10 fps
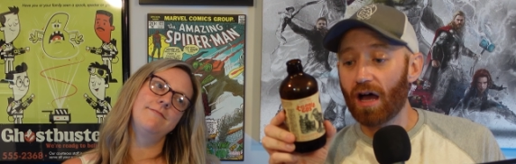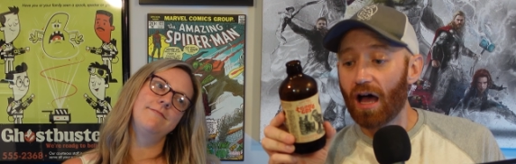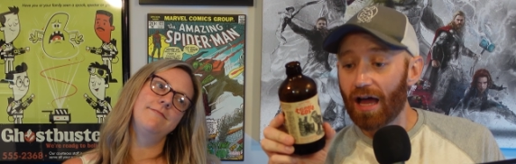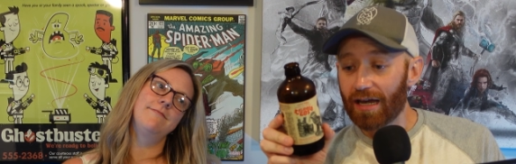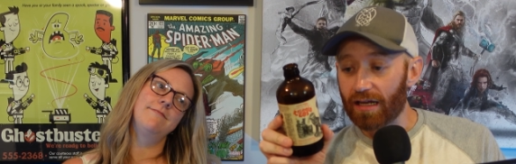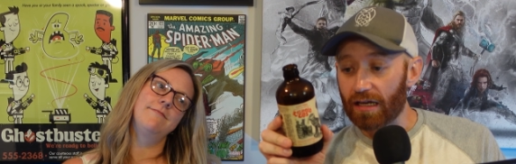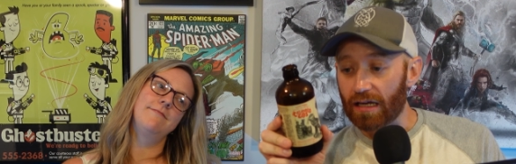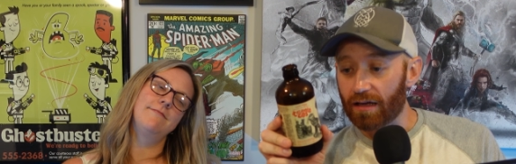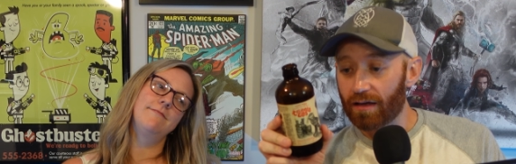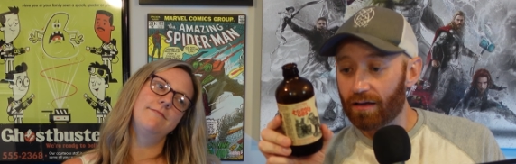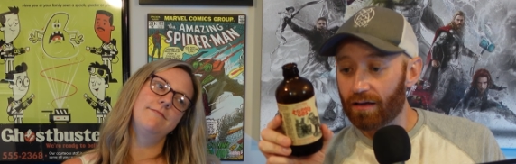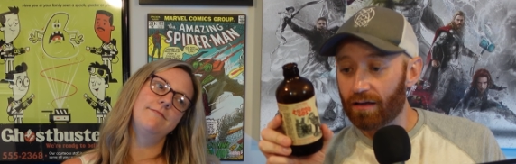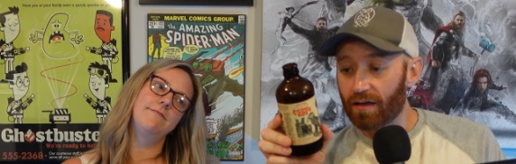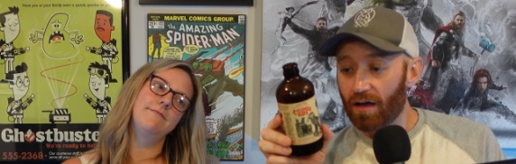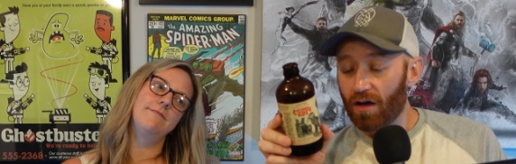Speaker 1: honey.
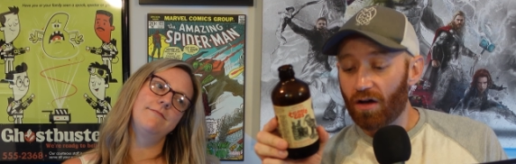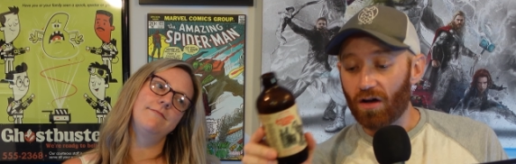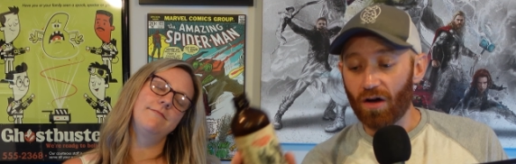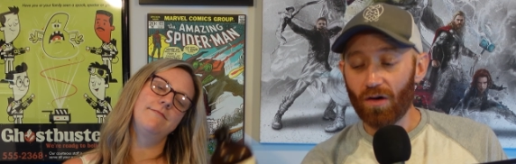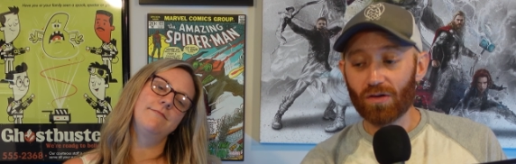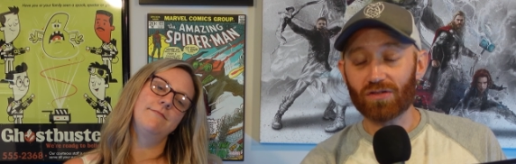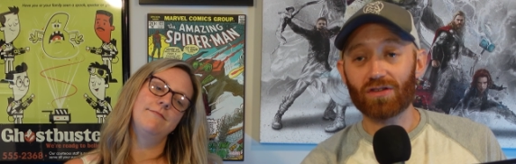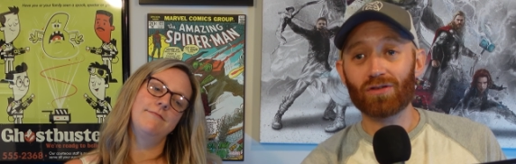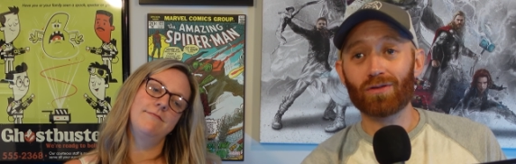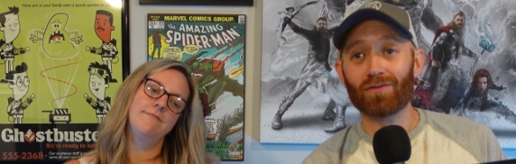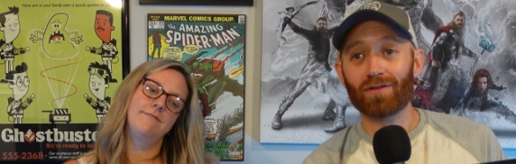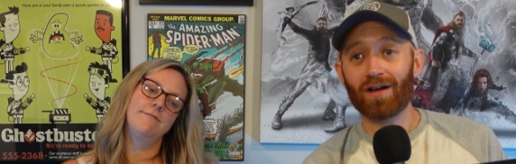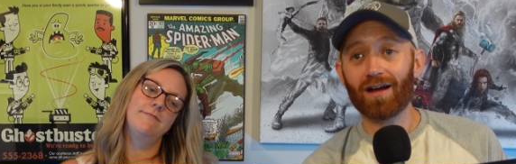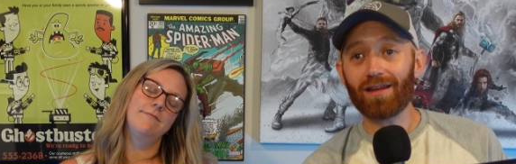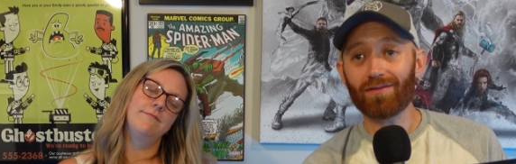Oh, so they do a
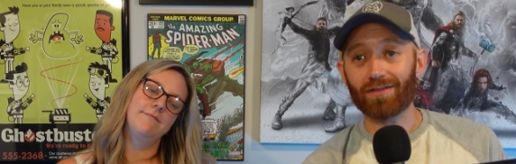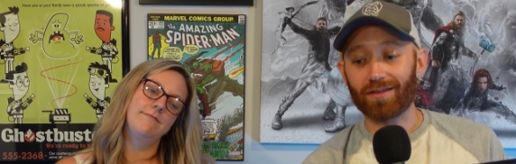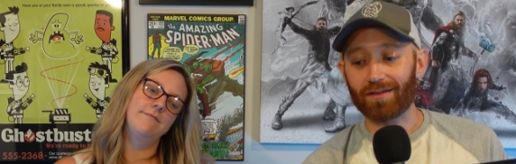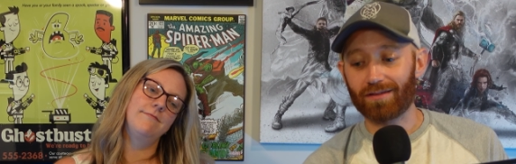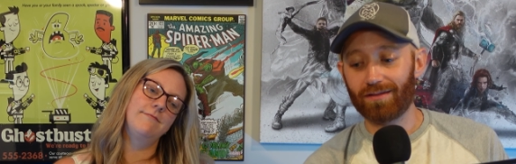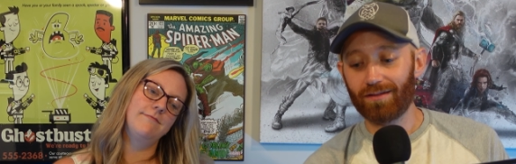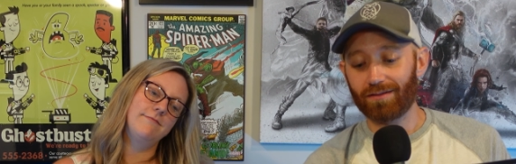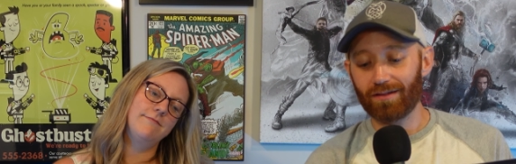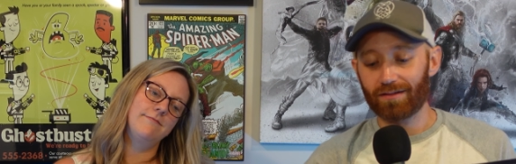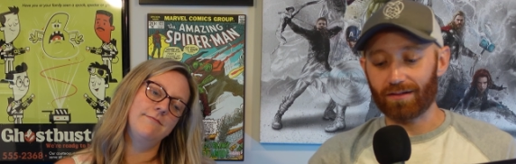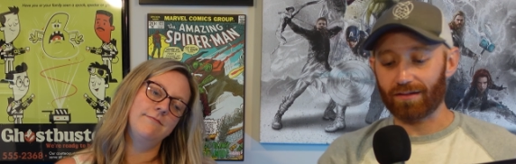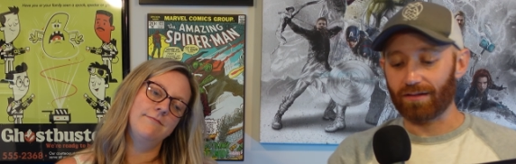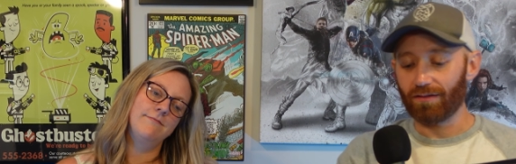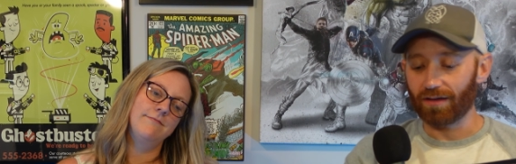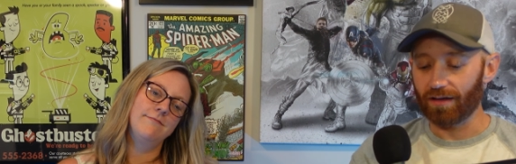different honey for this too.
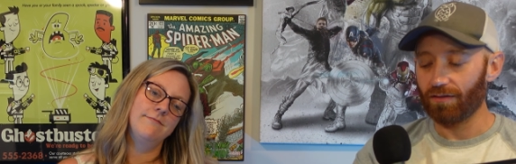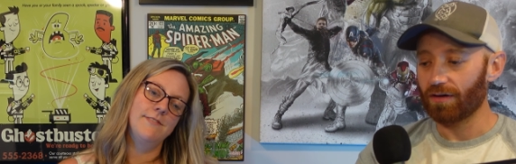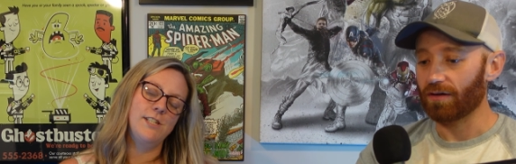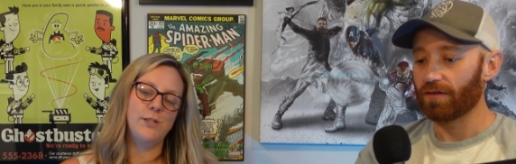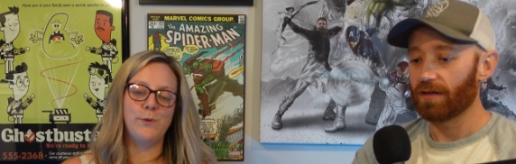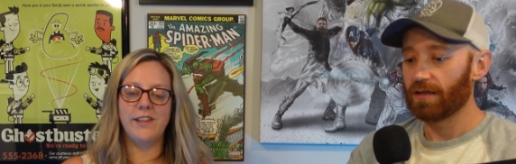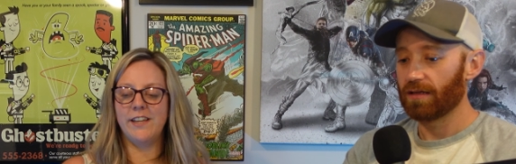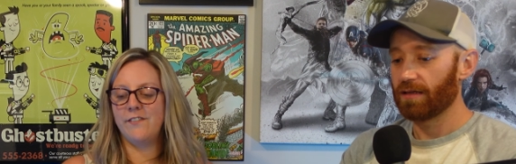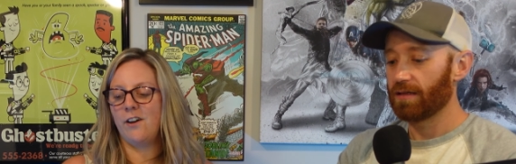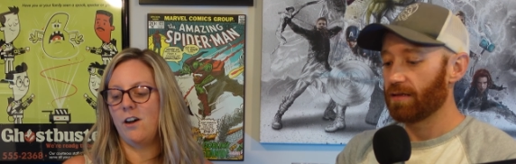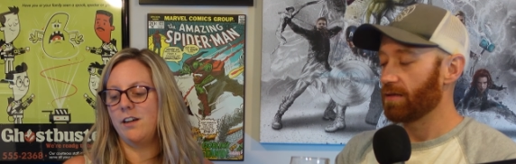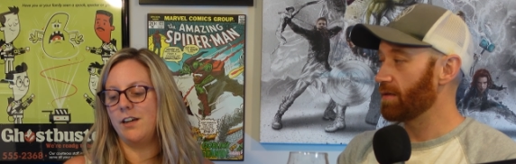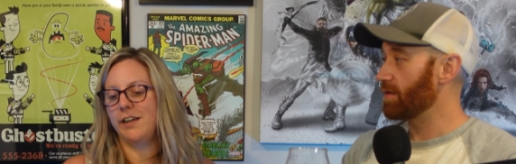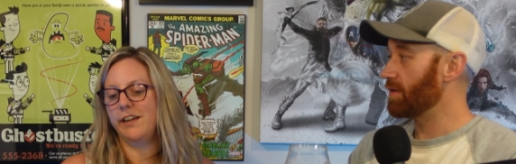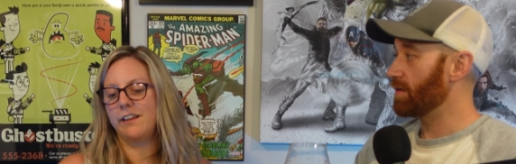Interesting. Okay, here we go. So
Speaker 2: when I think of hot
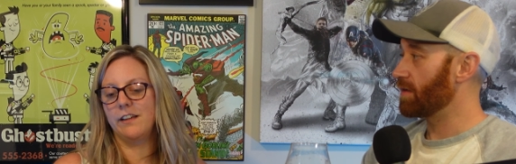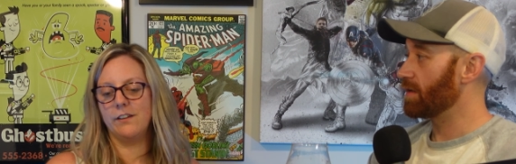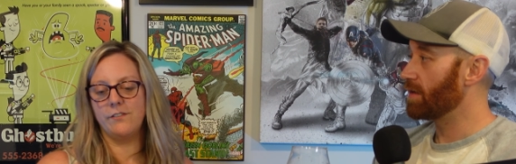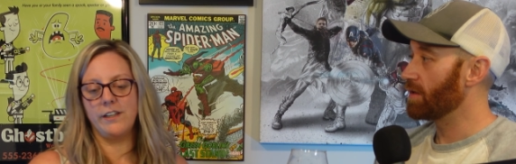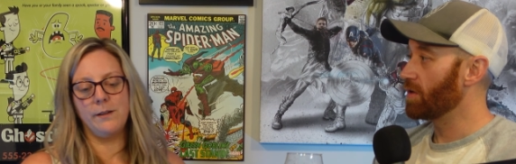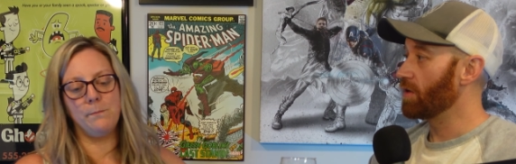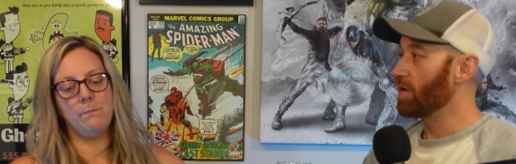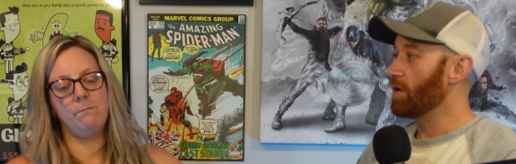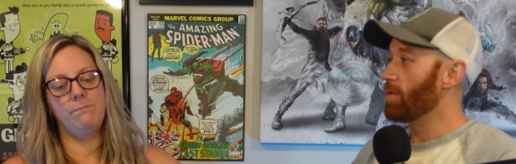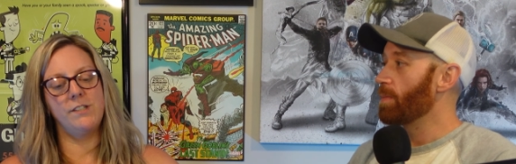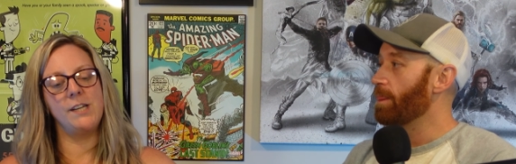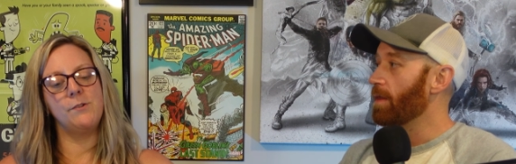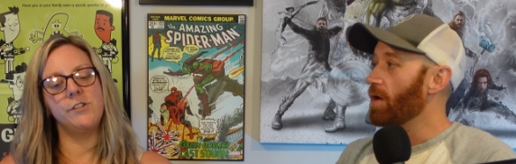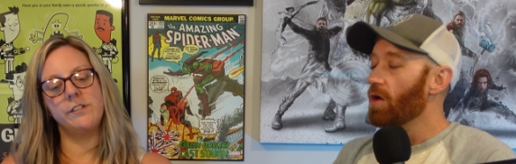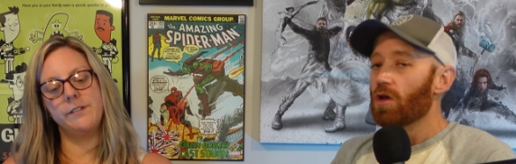honey, I think of like
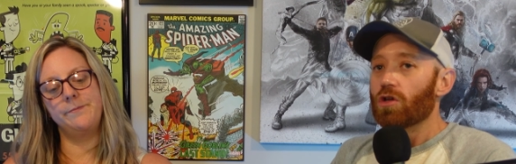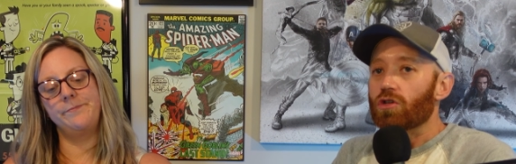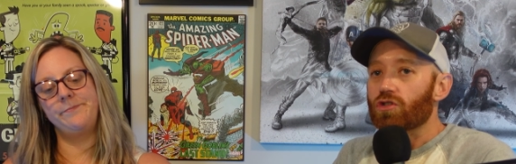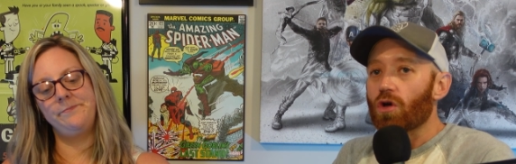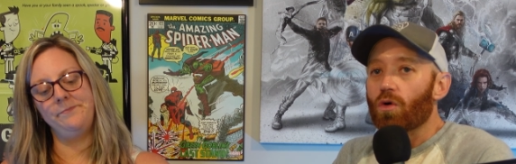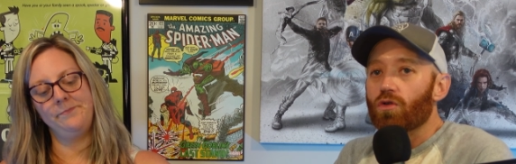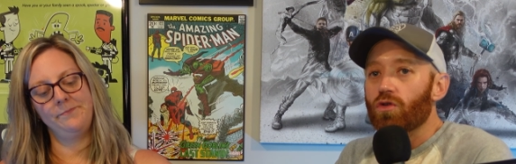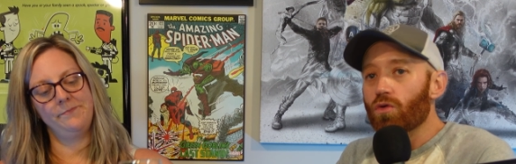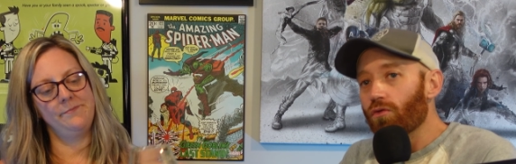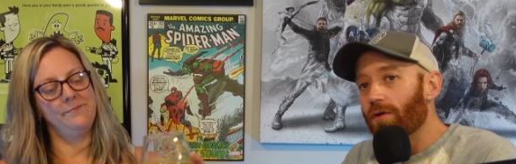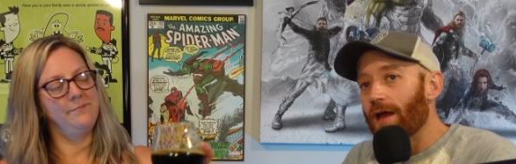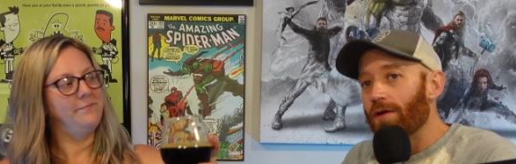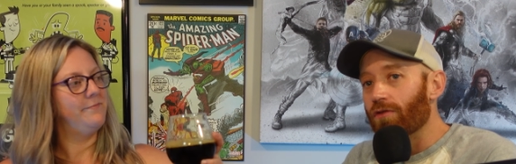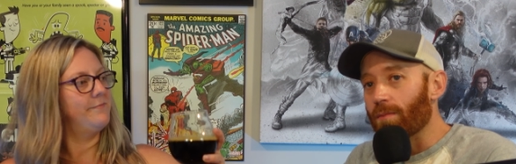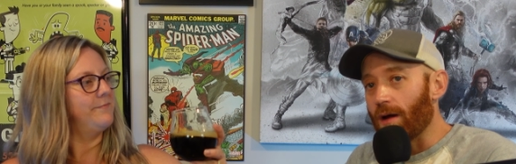Sandwiches.
Speaker 1: So you
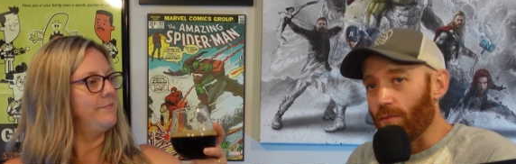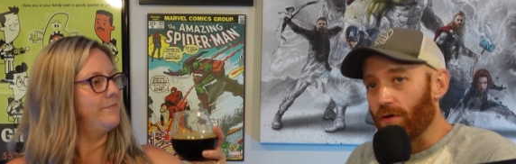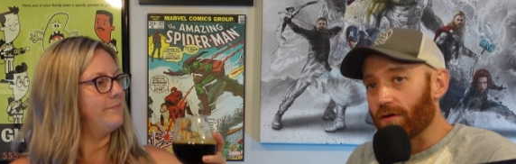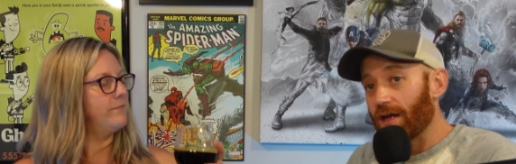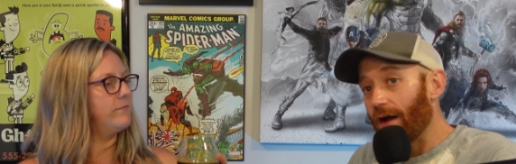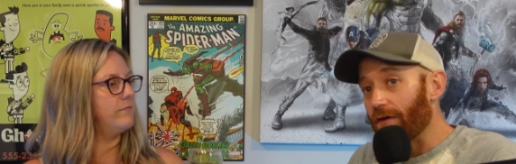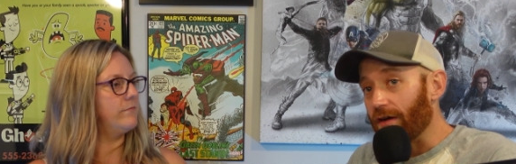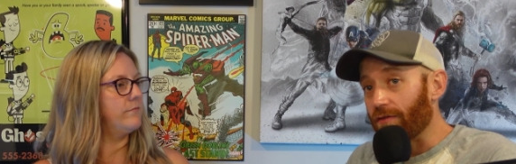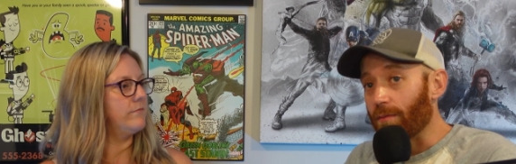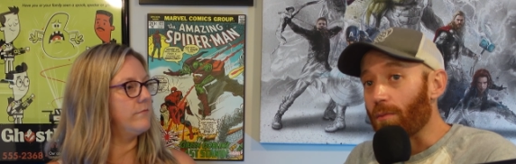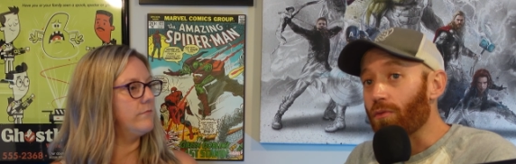may remember Carrie from a